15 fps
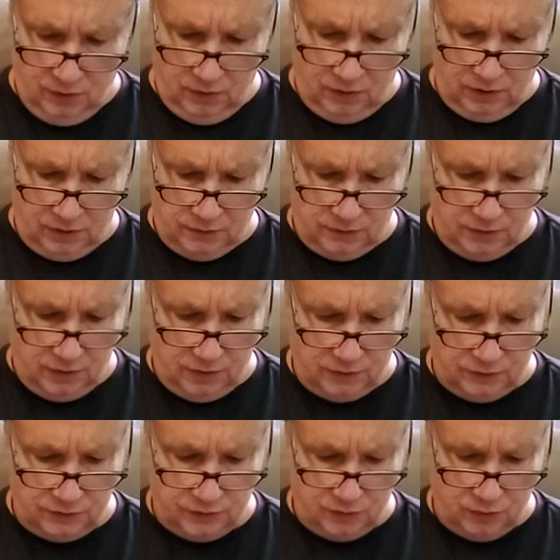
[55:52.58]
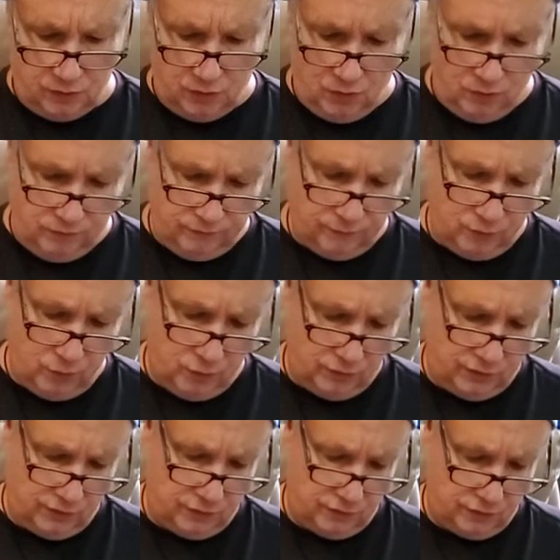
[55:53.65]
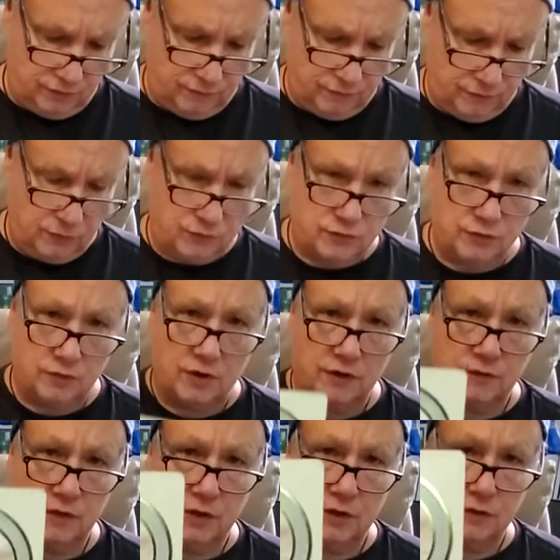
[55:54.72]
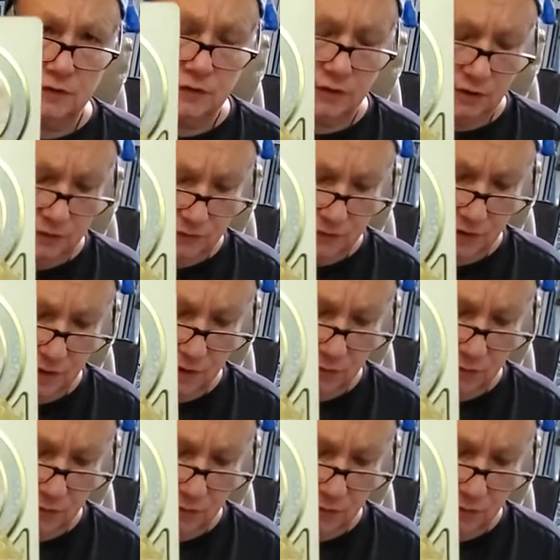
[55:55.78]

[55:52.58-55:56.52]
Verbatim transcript: And so going forward into the future, I think it's like saying